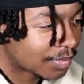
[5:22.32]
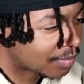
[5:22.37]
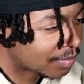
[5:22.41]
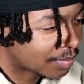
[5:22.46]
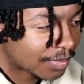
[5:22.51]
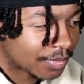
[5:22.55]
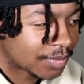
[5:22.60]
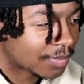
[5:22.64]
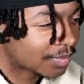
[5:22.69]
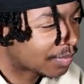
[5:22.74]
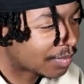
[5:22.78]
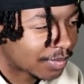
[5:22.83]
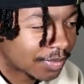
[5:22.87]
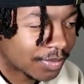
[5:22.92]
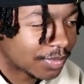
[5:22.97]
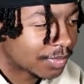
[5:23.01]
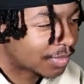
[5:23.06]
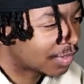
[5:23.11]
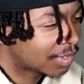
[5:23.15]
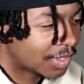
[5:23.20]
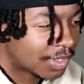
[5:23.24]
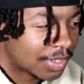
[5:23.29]
he charging? Got no
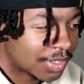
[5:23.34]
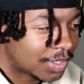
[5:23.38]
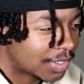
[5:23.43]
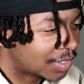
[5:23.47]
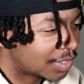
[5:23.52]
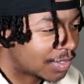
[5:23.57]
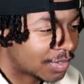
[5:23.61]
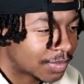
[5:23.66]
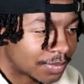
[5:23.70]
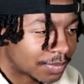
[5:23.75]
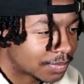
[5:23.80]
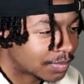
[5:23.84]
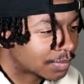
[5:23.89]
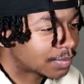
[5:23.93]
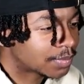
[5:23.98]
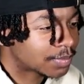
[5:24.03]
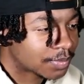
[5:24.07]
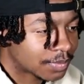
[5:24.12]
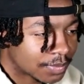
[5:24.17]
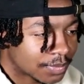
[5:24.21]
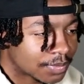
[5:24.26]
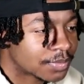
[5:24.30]
heart. Oh. See me, me,
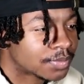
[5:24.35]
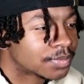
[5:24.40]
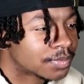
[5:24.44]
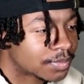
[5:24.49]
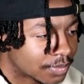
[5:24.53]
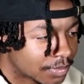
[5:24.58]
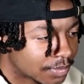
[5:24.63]
a broken